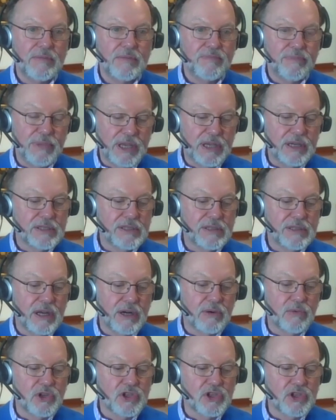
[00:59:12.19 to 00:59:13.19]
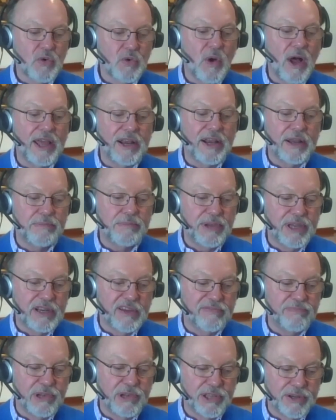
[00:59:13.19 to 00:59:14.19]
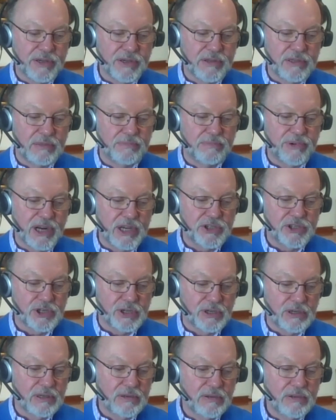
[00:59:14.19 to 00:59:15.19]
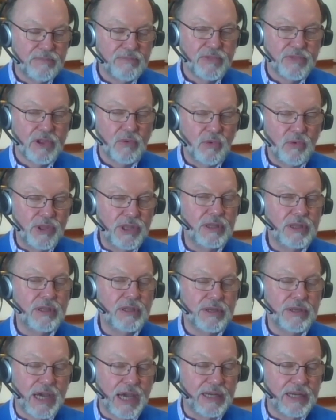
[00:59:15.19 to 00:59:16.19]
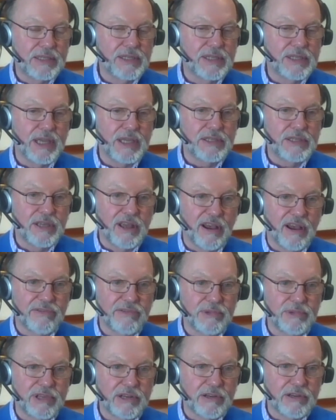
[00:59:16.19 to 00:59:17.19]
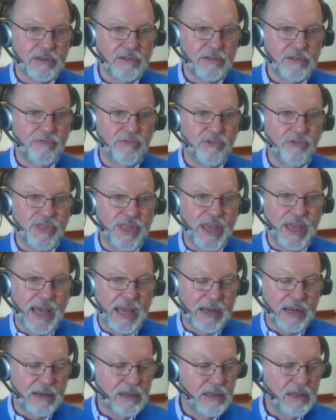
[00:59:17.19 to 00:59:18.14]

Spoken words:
because there was quite a bit of political pressure within the United States government for that.